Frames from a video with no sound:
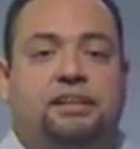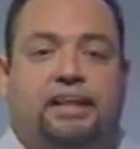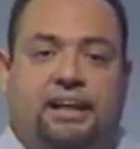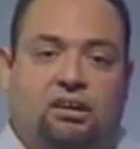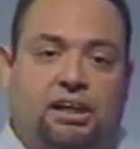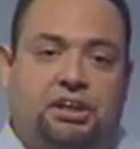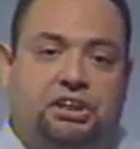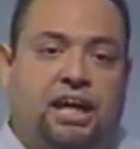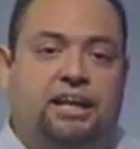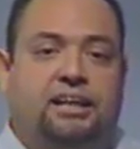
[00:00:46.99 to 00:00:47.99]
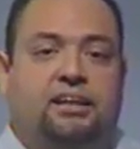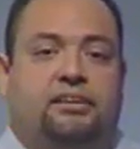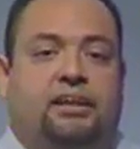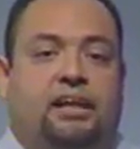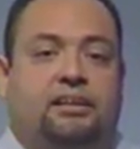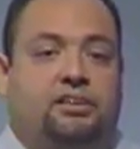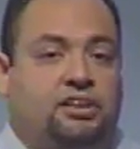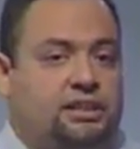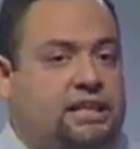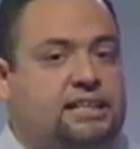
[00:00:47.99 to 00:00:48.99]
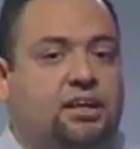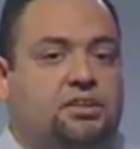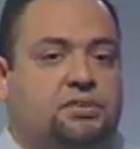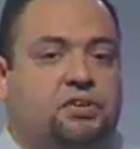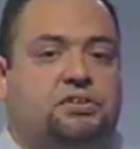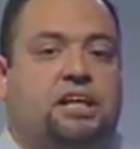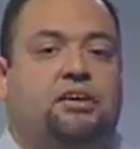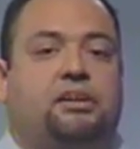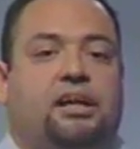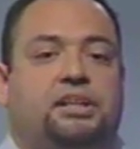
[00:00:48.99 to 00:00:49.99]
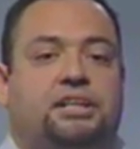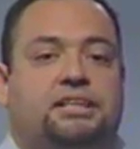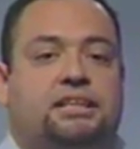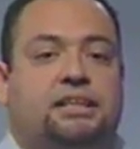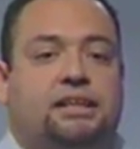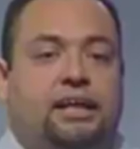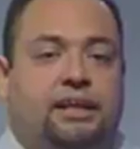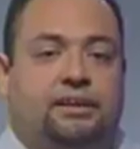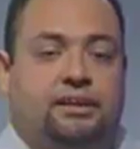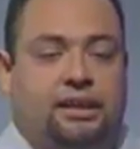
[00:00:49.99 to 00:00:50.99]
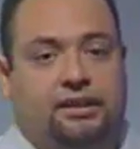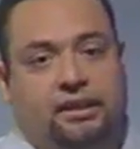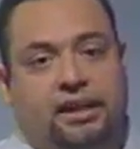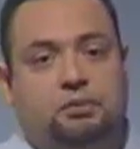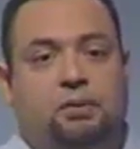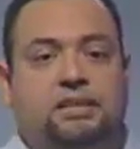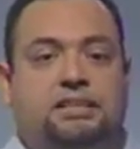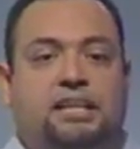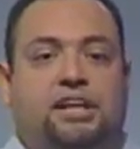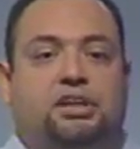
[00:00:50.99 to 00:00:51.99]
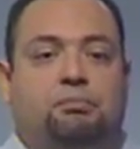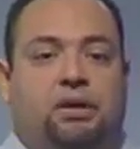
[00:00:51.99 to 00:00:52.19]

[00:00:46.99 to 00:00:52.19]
And I'll let Jack get into the details of those calculations in the next presentation.